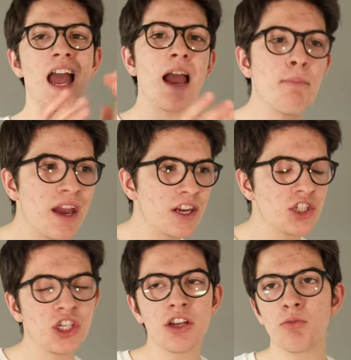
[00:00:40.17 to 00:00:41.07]
and
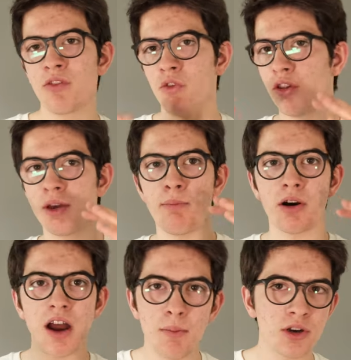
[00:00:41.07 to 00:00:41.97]
managing with all the
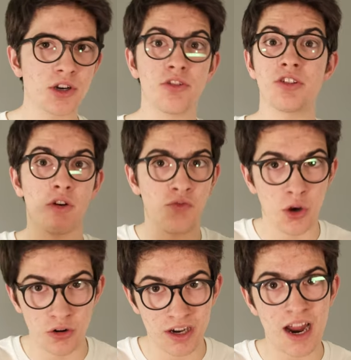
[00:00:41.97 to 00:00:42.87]
parameters of
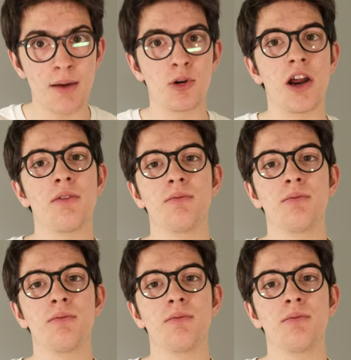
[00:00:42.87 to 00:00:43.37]
your camera.